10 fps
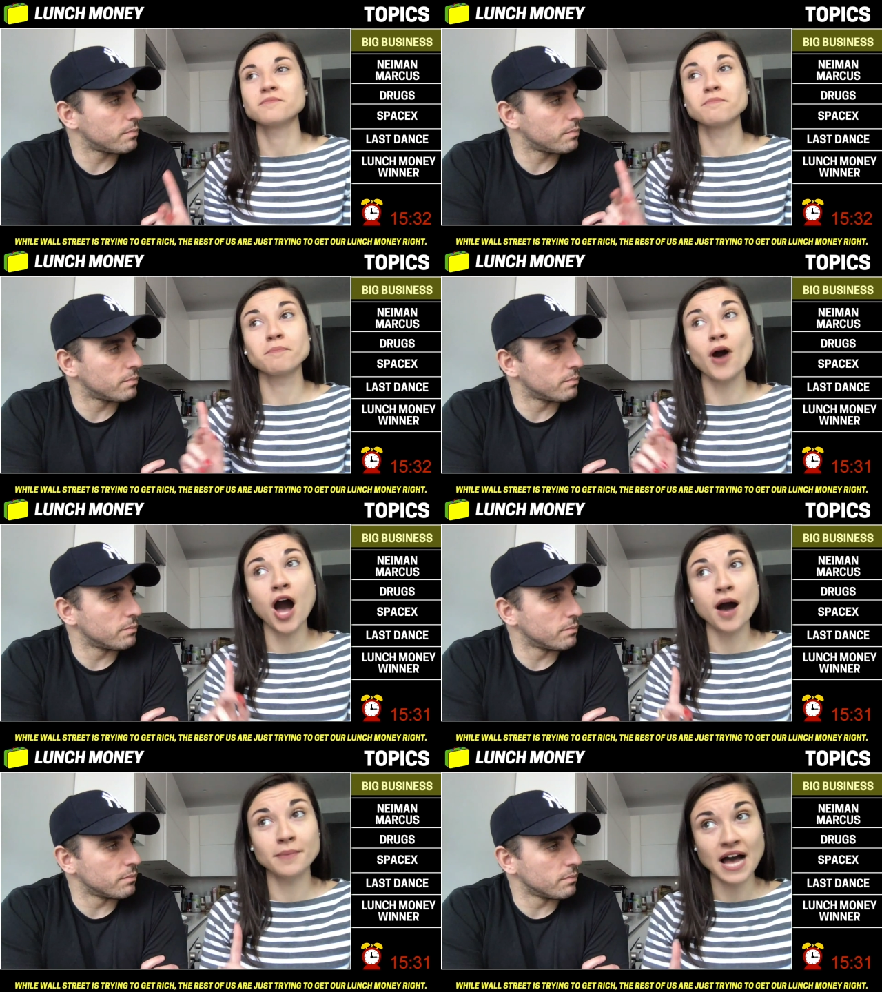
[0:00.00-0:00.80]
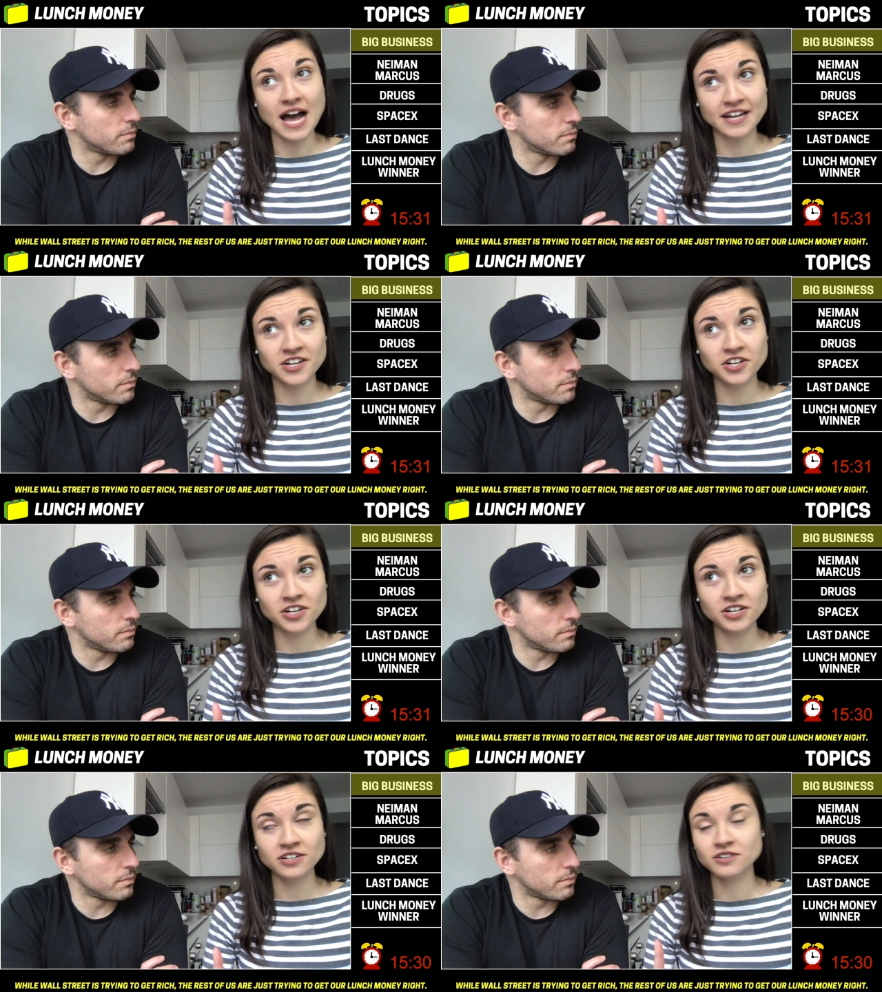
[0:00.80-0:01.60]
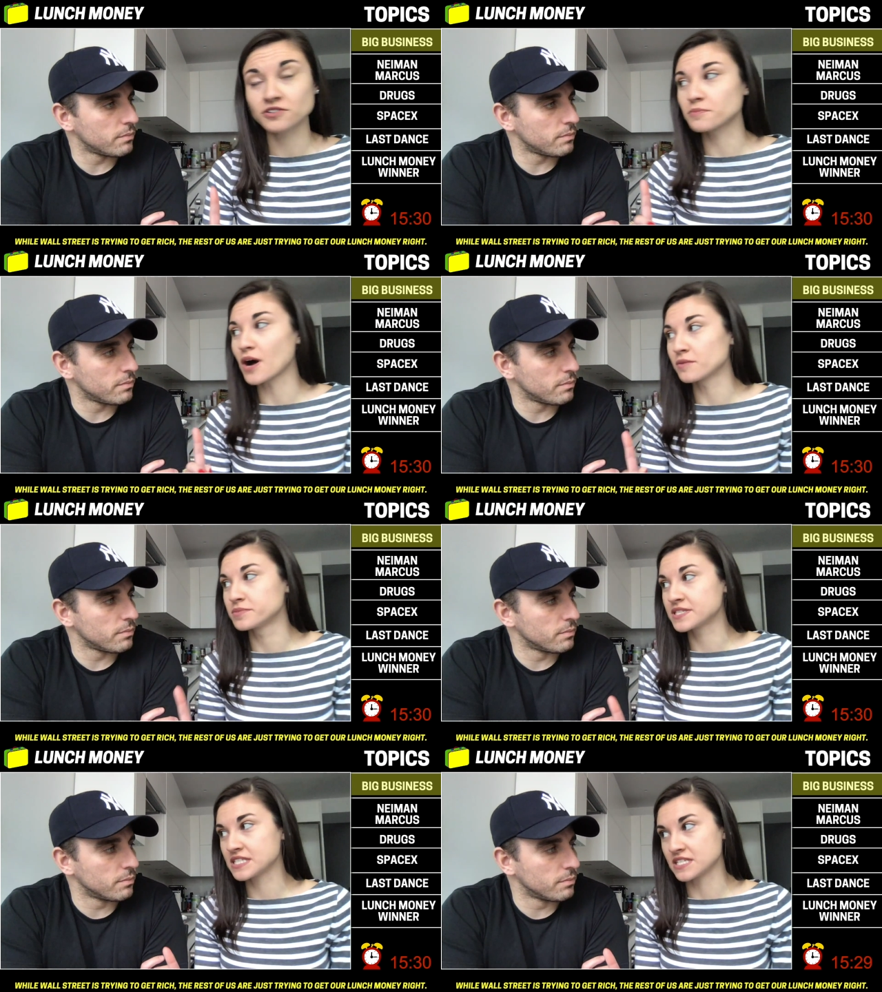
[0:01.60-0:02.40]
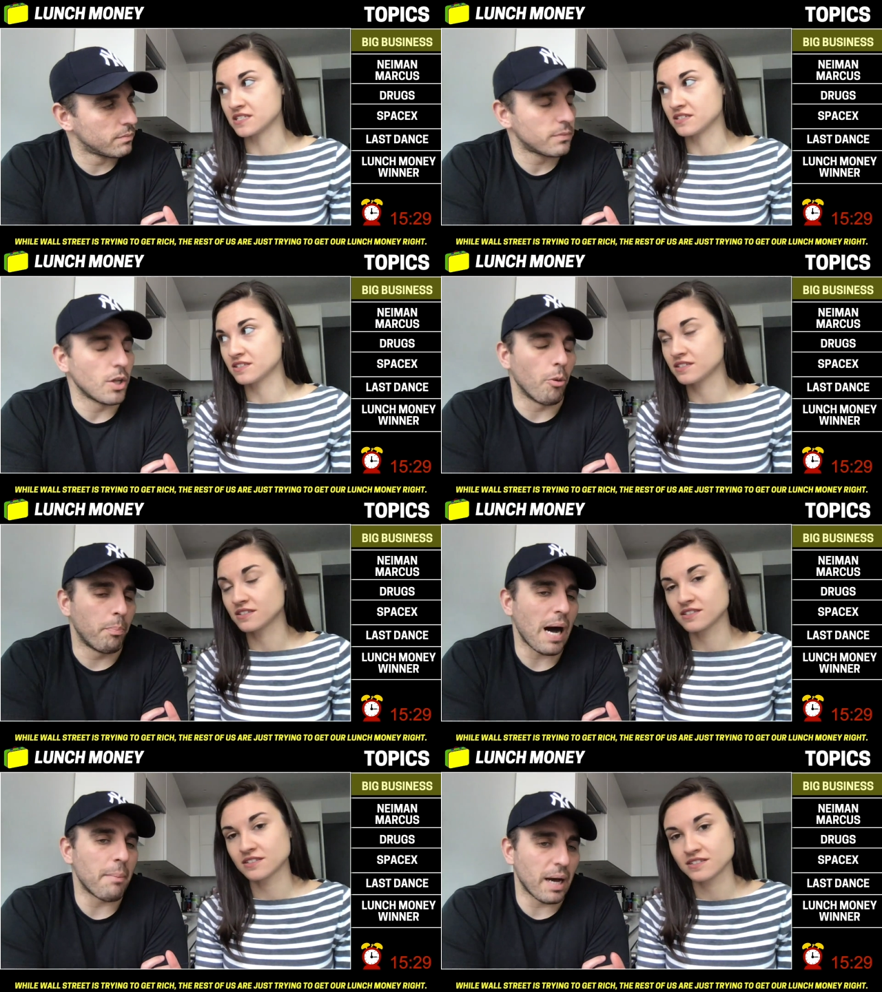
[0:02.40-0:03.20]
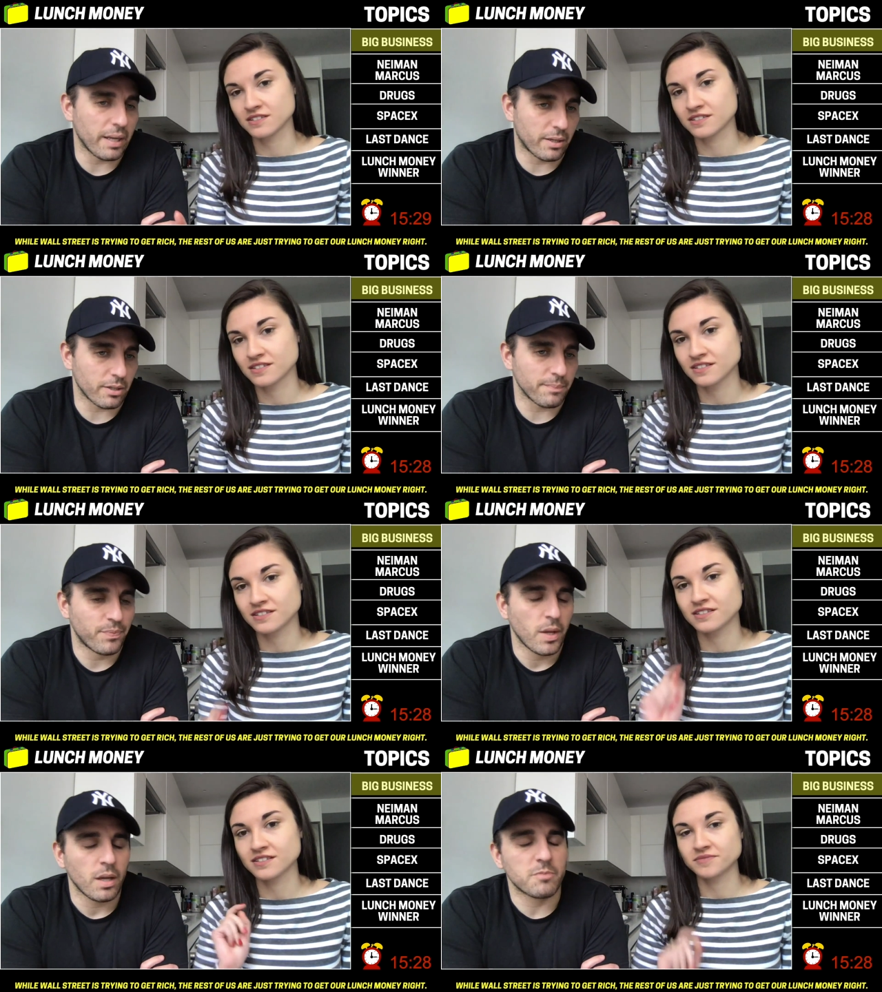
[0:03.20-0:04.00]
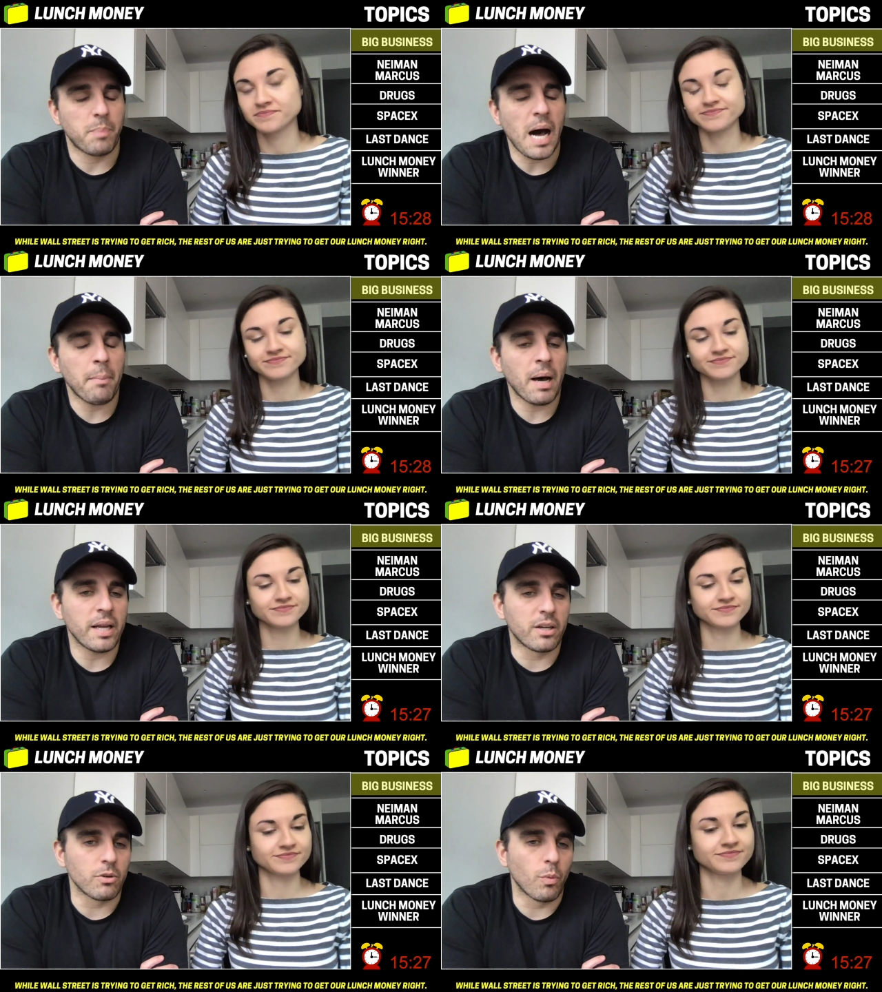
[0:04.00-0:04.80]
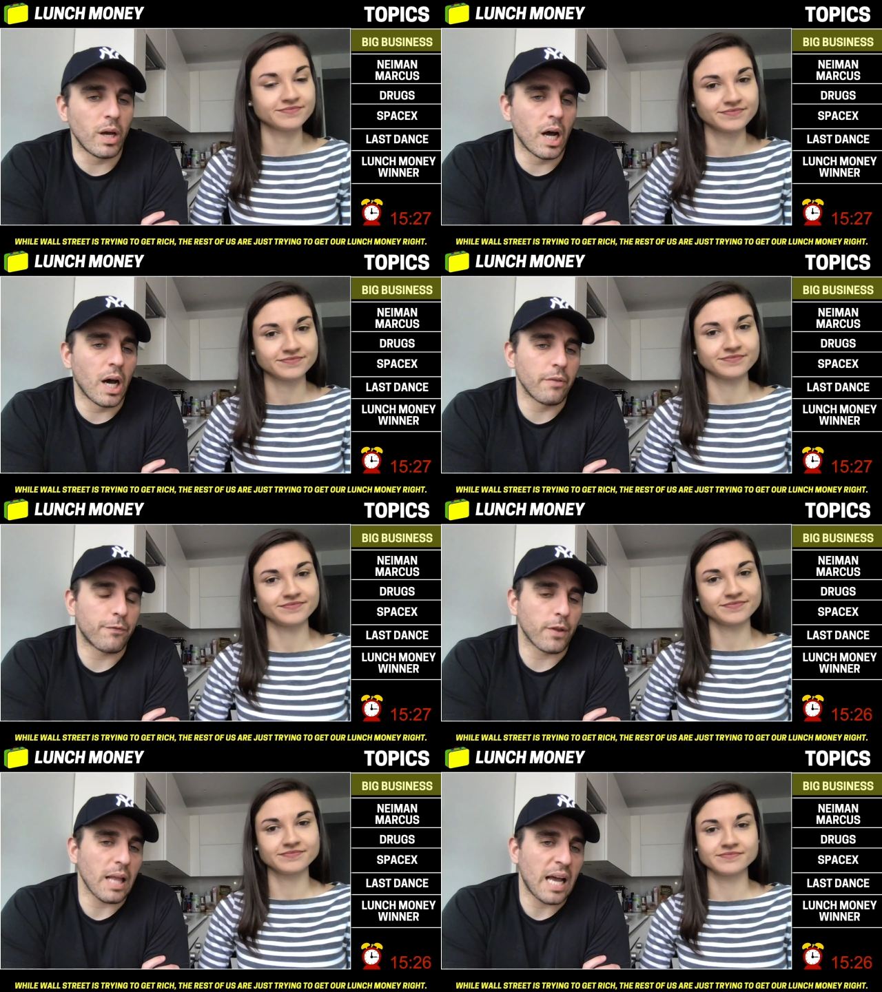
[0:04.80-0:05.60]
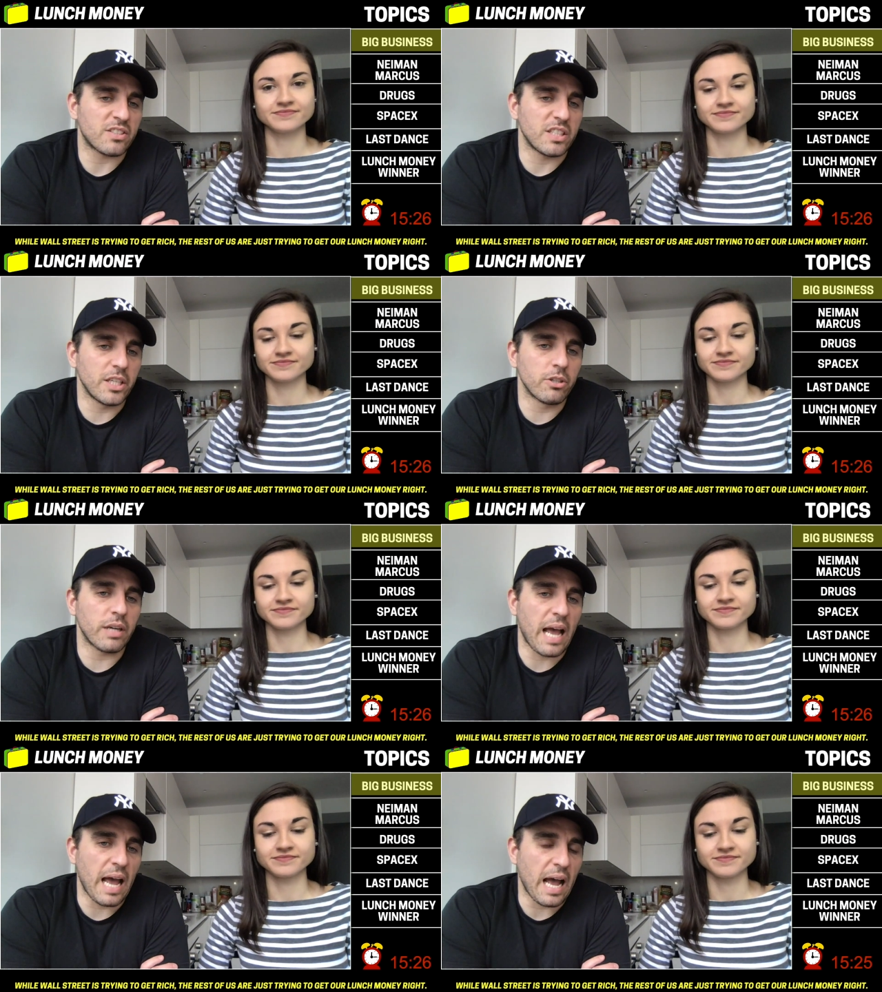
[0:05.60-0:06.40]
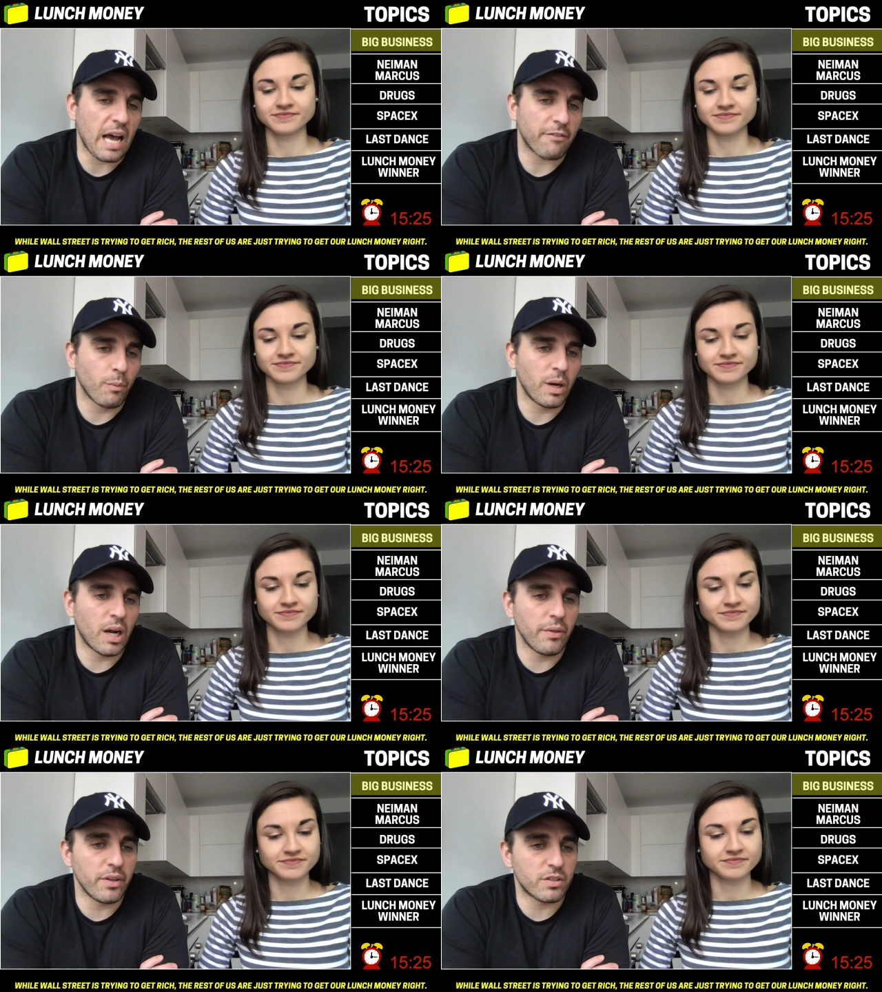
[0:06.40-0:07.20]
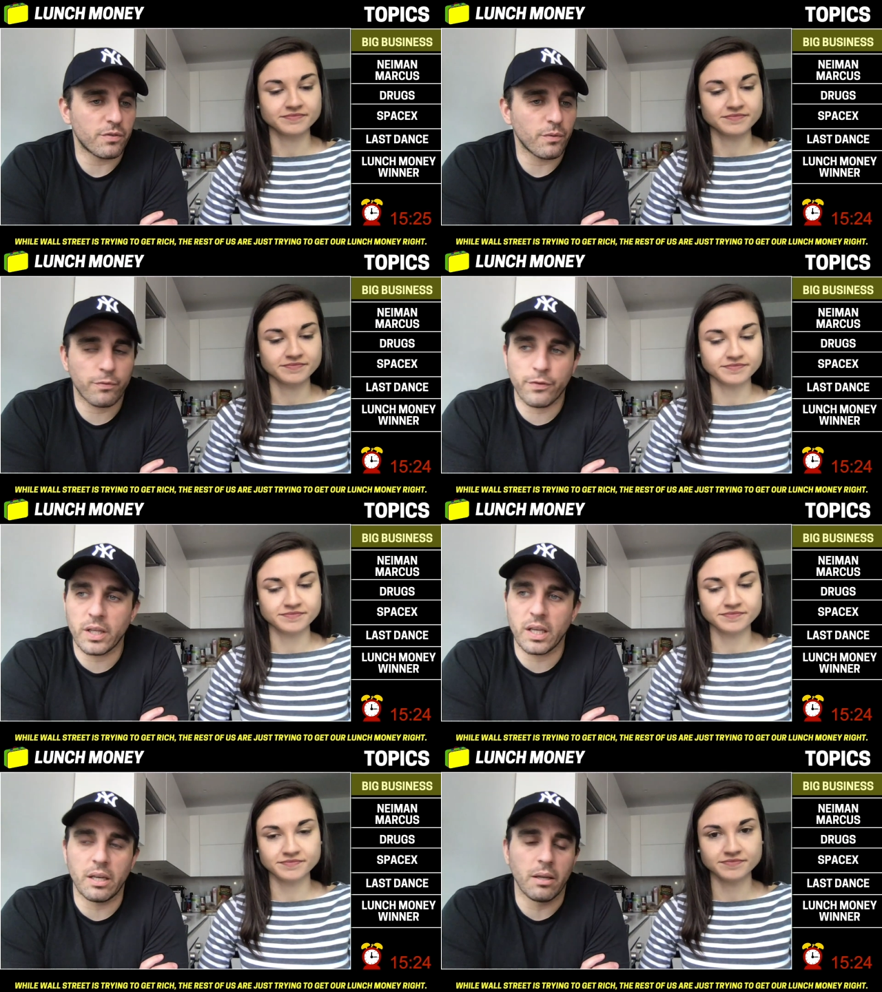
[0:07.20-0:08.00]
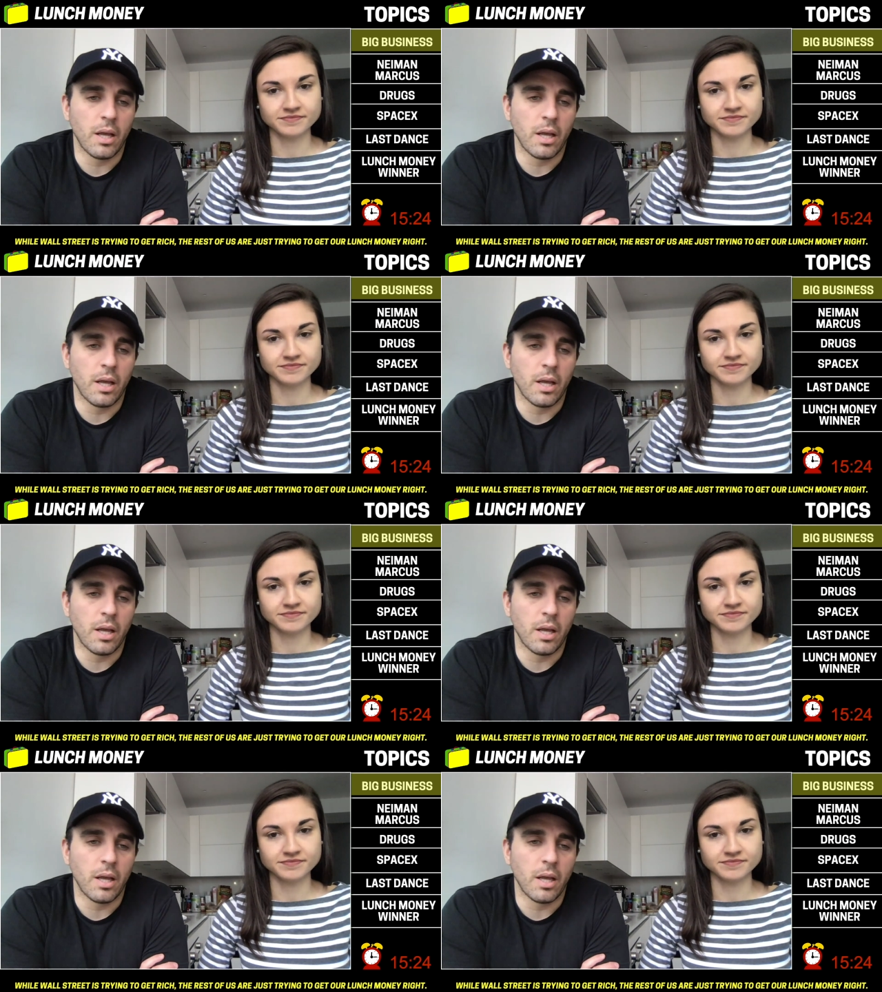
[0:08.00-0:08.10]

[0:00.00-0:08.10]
Speaker 1: Bob Iger or Bob C?
Speaker 2: No, Bob Iger. Because Bob Iger went on for the last year and a half, went on this freaking